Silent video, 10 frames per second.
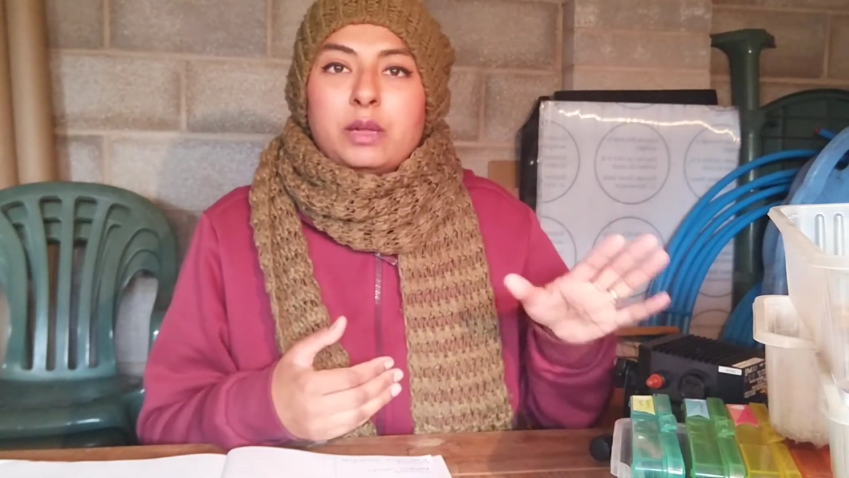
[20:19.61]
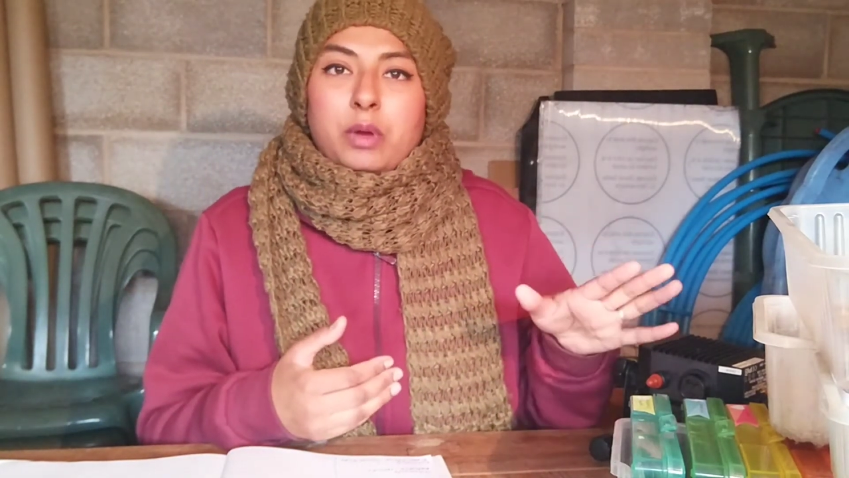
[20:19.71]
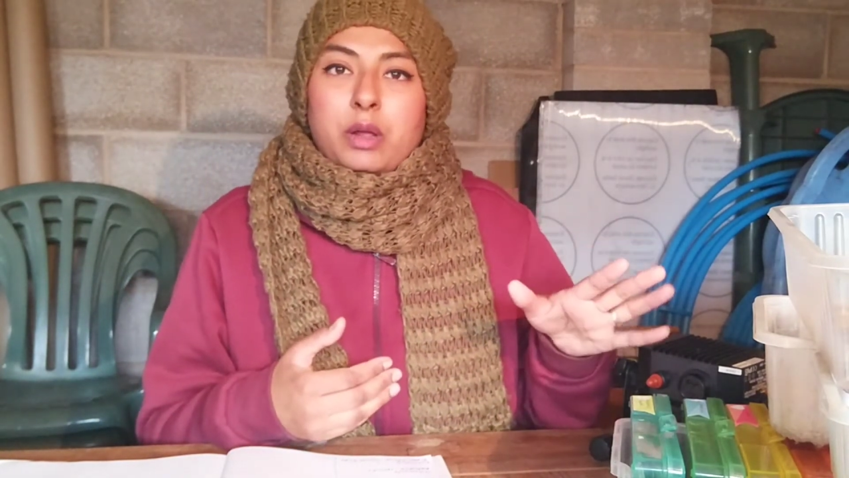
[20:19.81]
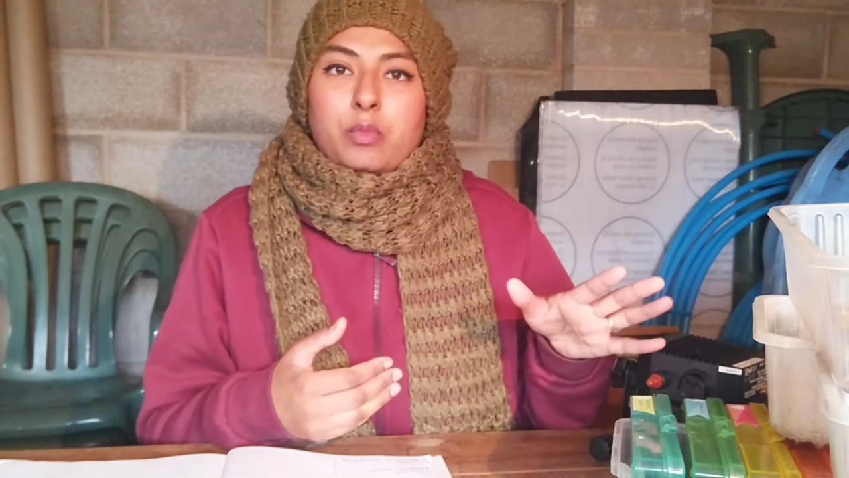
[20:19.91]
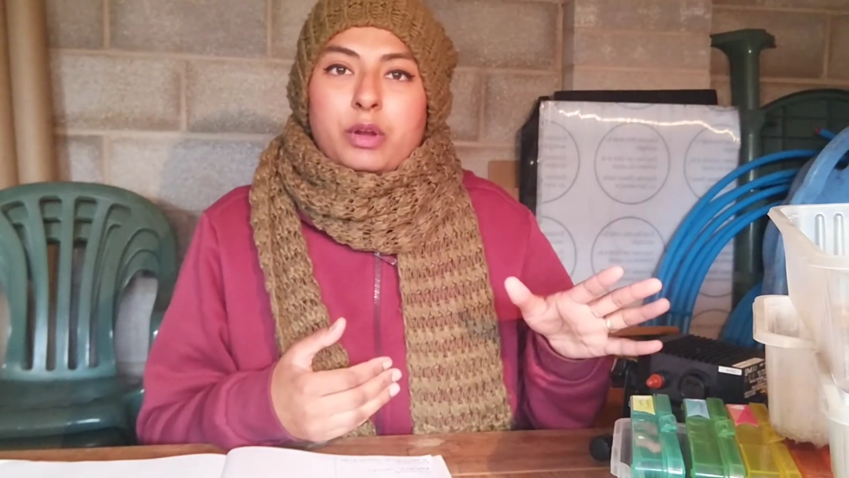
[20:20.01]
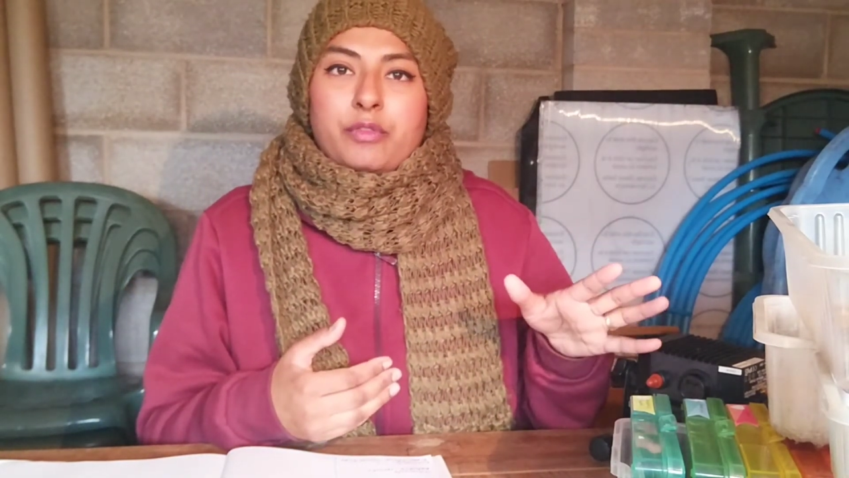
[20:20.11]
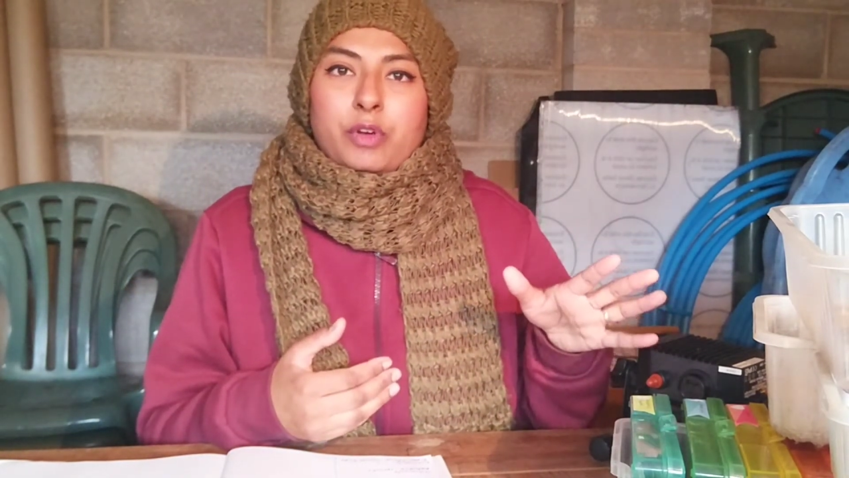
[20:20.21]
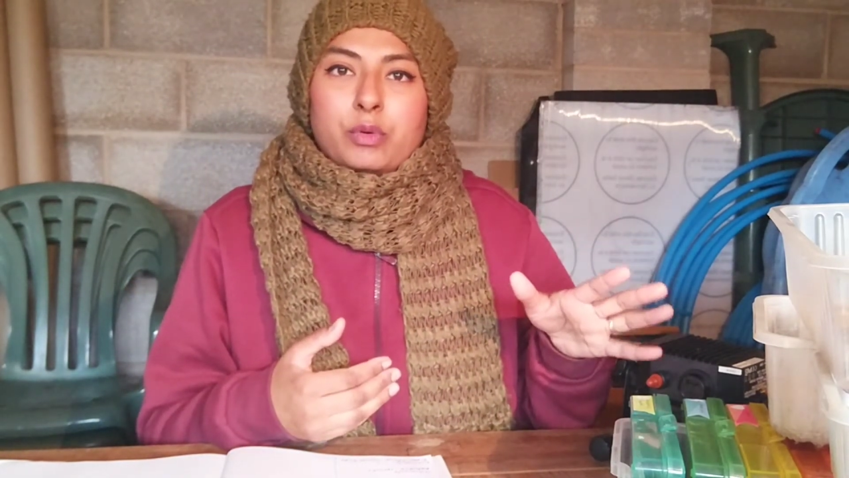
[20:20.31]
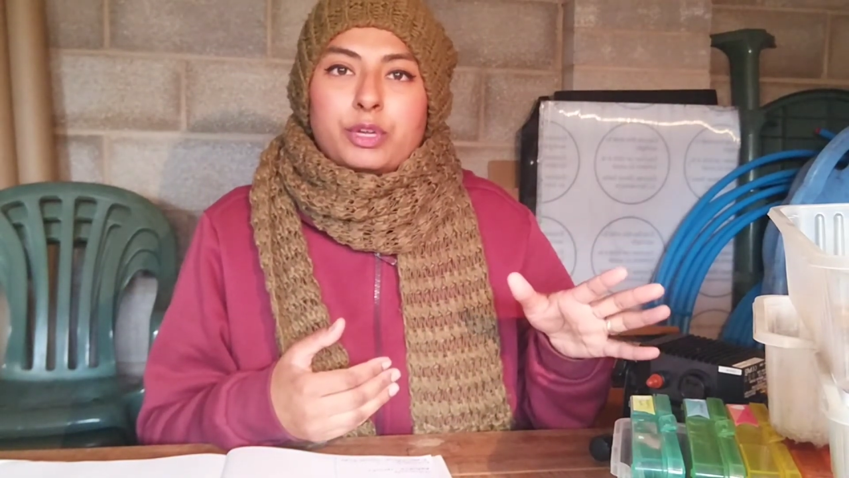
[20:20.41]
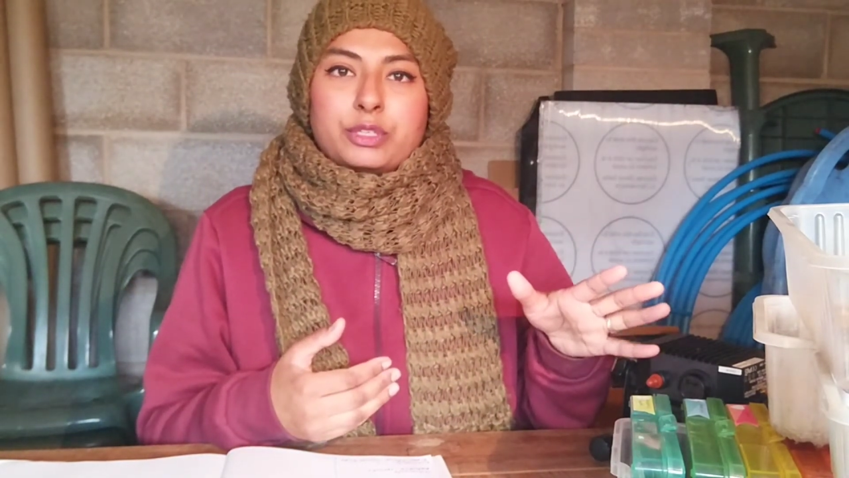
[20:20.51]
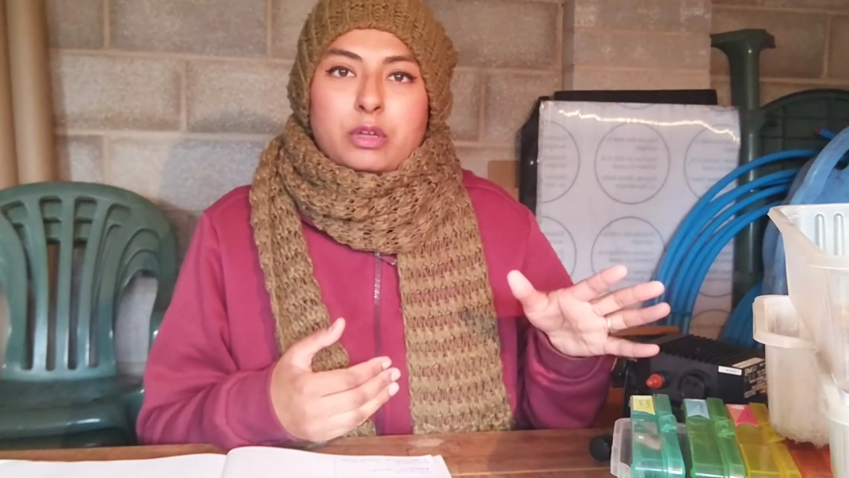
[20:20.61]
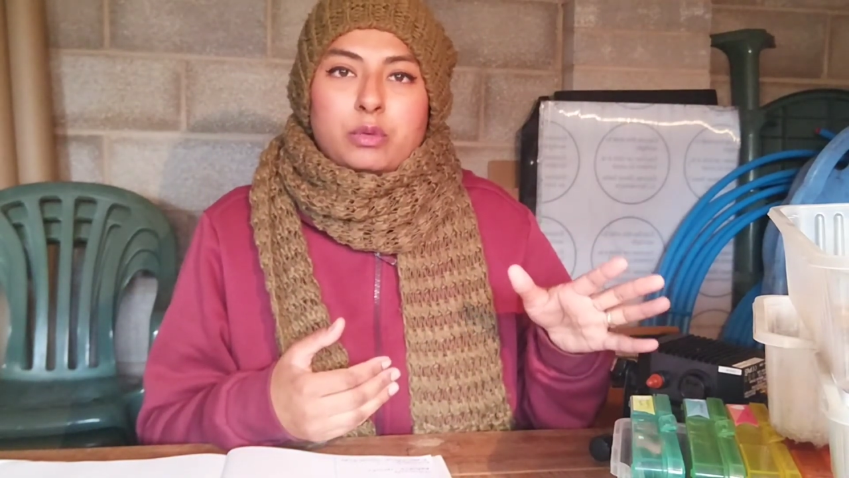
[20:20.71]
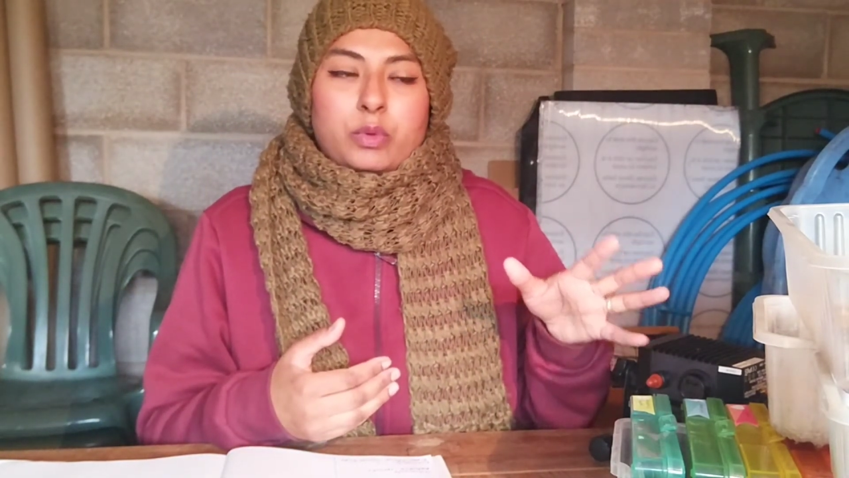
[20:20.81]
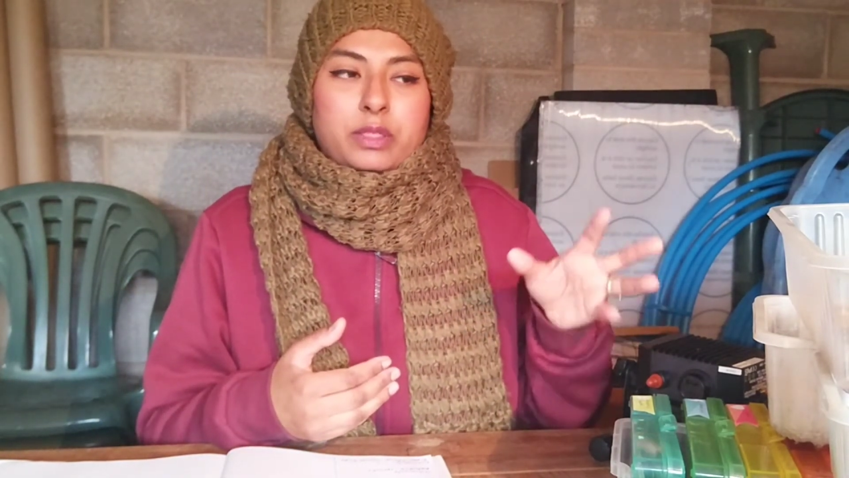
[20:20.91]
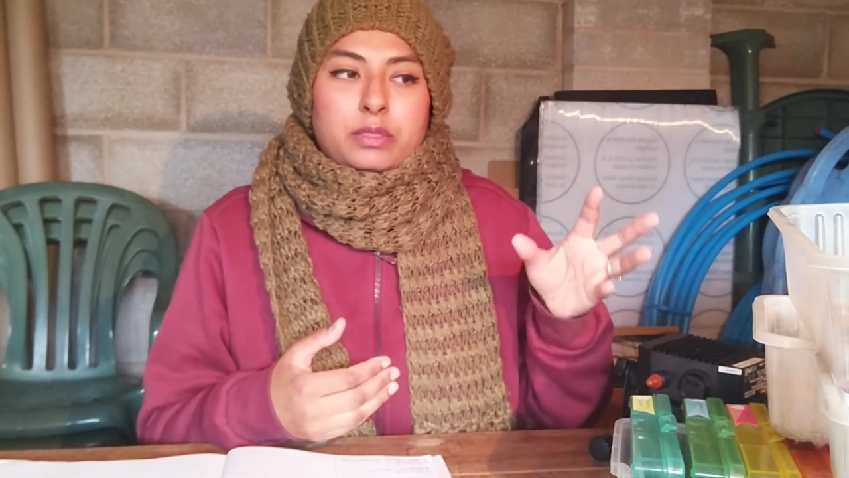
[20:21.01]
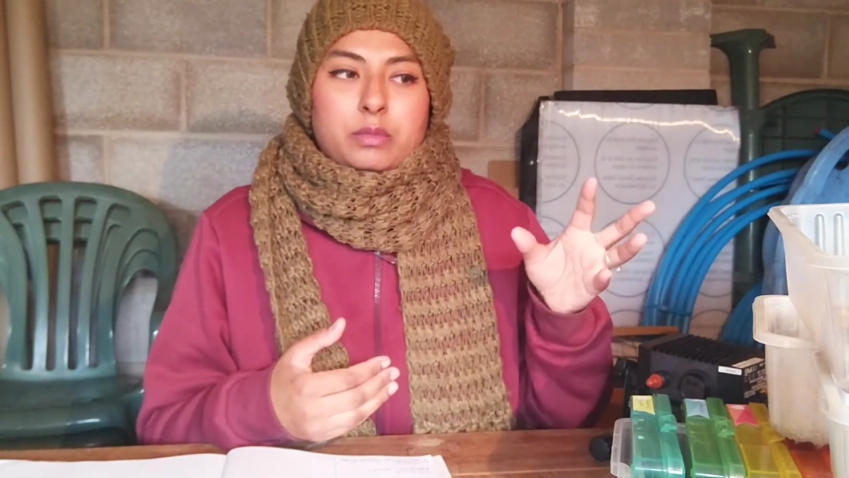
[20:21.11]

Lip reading: what I want to focus on